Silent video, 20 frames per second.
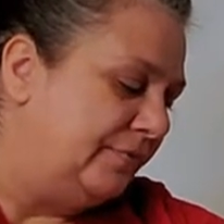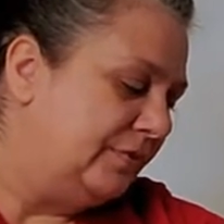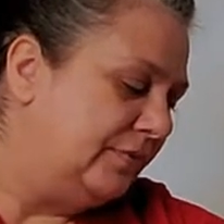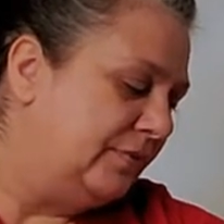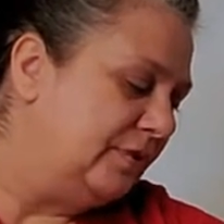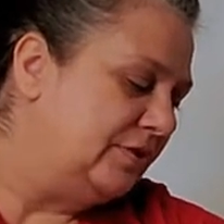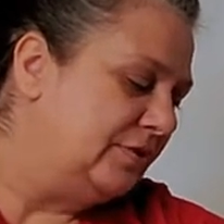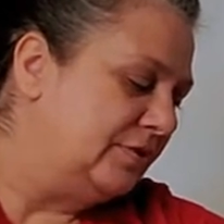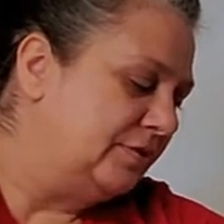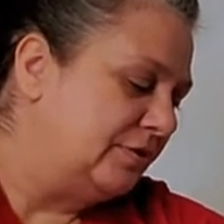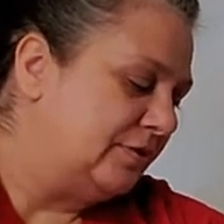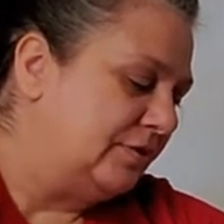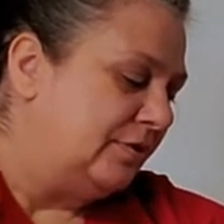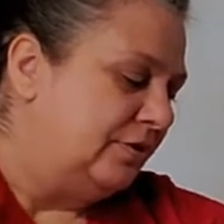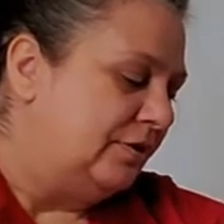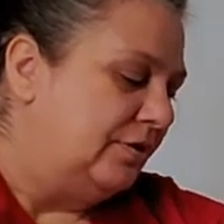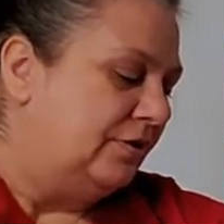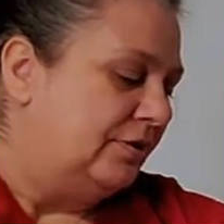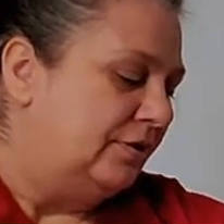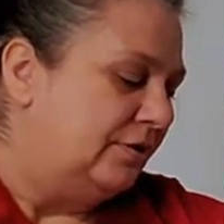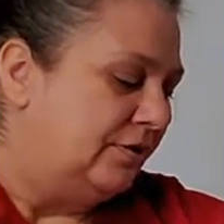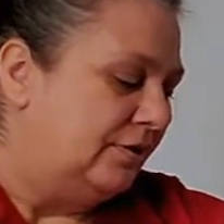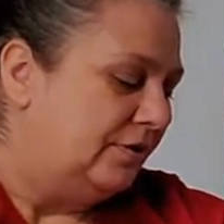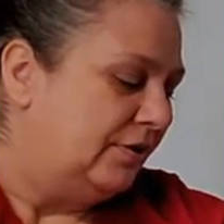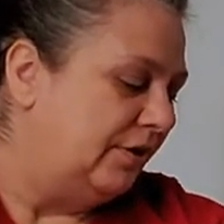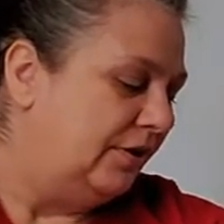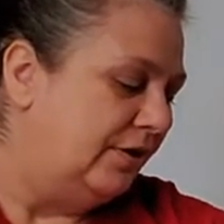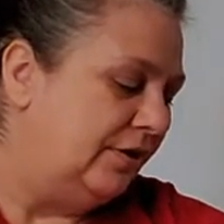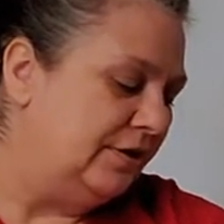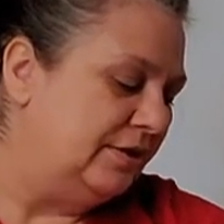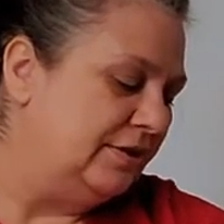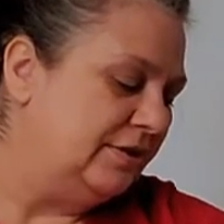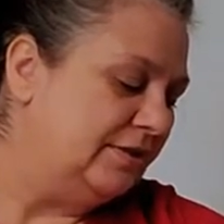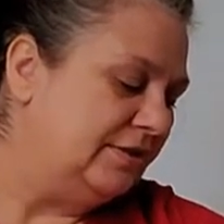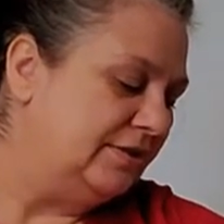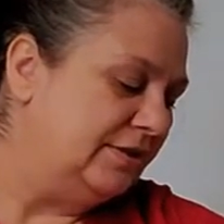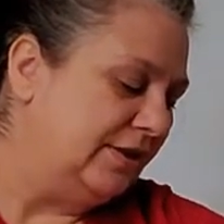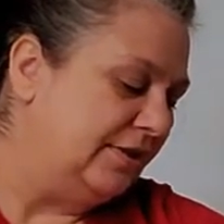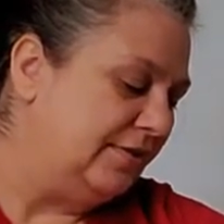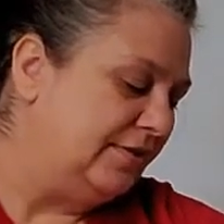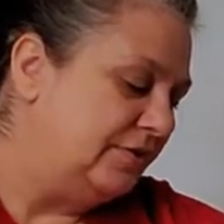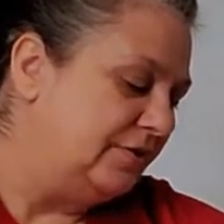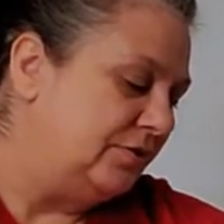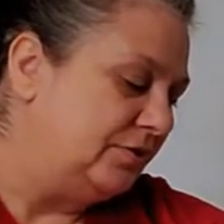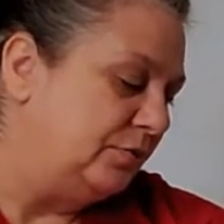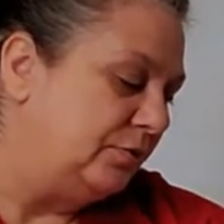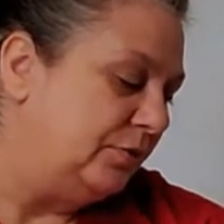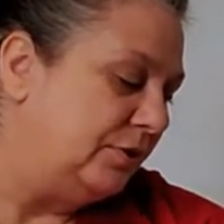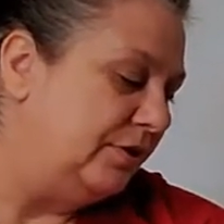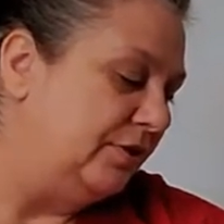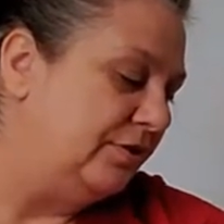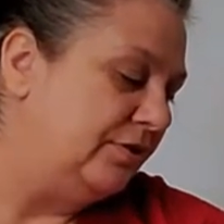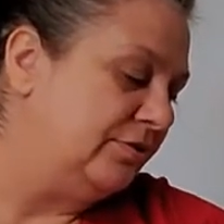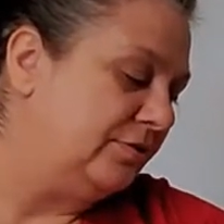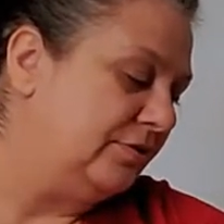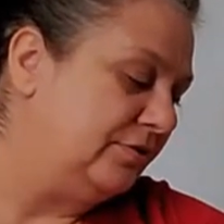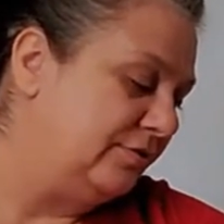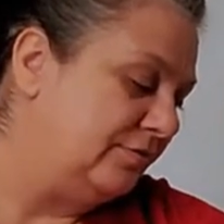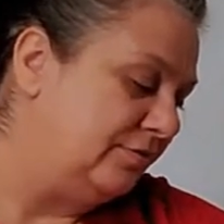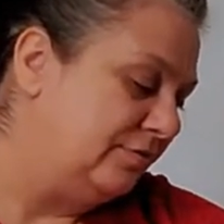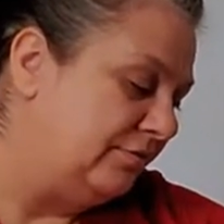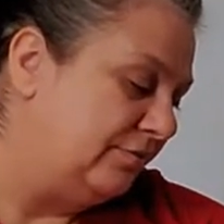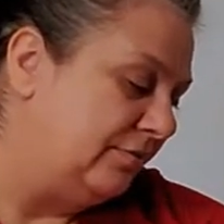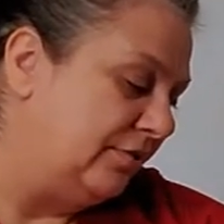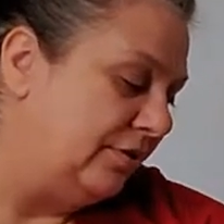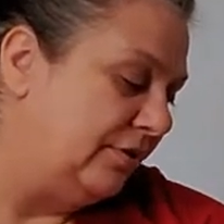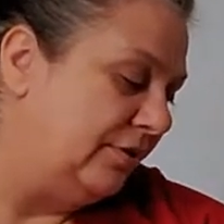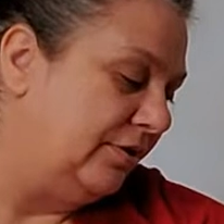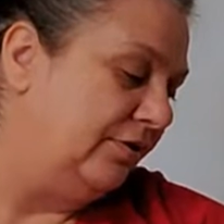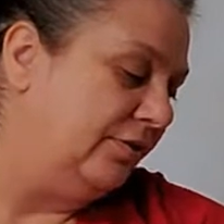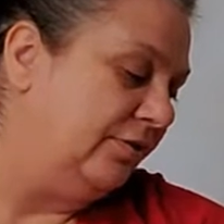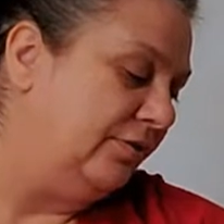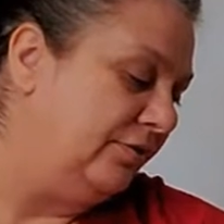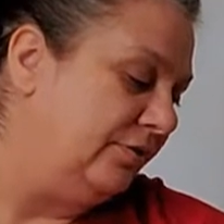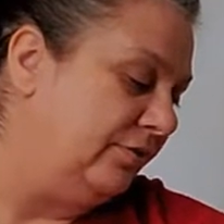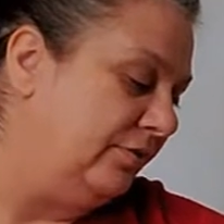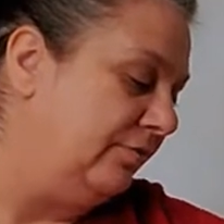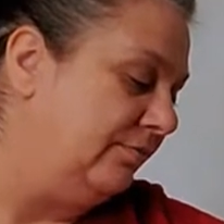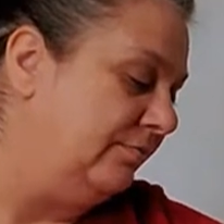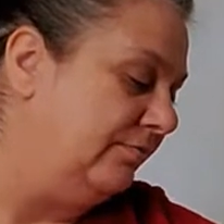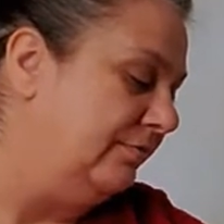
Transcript: It's the hottest day this week's on